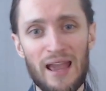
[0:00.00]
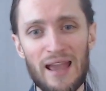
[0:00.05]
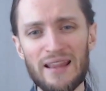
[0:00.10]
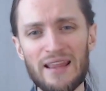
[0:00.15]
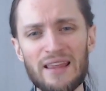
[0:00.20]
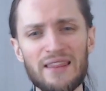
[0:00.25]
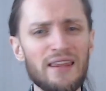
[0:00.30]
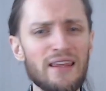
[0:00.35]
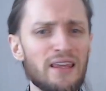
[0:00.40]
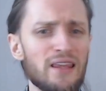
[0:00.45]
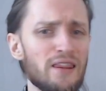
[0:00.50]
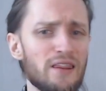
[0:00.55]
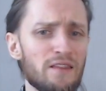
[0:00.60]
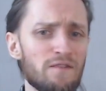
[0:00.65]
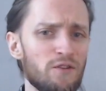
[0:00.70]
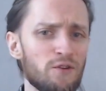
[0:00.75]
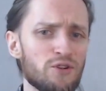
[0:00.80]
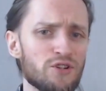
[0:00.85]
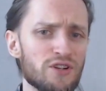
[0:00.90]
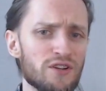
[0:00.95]
And I think in the
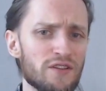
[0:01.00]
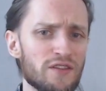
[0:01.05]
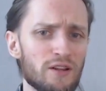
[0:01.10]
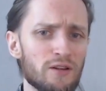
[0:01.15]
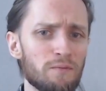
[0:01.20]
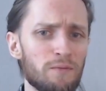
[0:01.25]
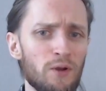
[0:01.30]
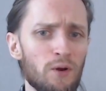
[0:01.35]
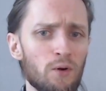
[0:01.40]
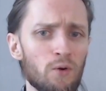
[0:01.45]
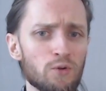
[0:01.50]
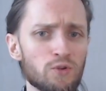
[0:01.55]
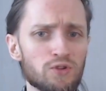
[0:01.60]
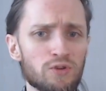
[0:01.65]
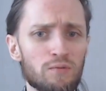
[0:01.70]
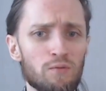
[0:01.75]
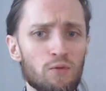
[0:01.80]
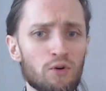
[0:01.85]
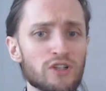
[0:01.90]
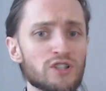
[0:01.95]
future there'll be
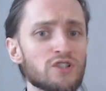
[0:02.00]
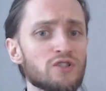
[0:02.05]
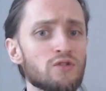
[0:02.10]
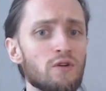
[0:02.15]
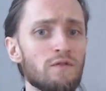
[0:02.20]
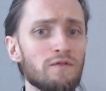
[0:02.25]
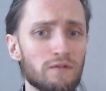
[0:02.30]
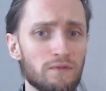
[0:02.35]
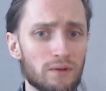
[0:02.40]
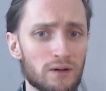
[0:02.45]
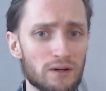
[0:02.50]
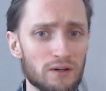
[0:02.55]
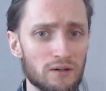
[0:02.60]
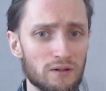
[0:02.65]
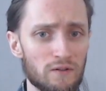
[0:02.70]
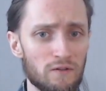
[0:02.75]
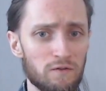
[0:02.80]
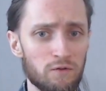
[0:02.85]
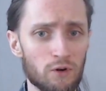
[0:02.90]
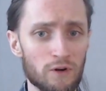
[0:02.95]
also more software
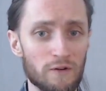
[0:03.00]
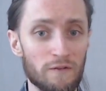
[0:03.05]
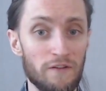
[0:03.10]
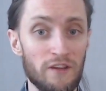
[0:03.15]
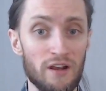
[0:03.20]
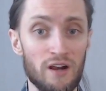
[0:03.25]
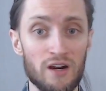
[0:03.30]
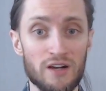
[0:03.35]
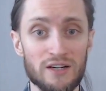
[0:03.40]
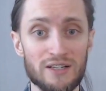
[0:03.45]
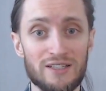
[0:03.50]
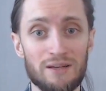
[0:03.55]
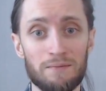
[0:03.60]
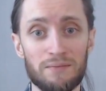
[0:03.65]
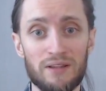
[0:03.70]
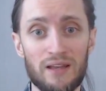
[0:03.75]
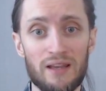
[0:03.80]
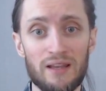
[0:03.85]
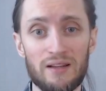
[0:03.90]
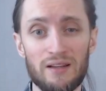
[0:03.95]
for VR
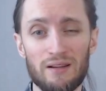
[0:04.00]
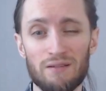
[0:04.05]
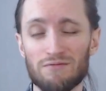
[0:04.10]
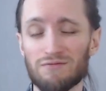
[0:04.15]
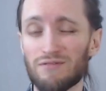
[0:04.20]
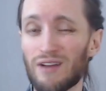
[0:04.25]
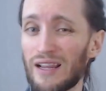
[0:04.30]
subtitling.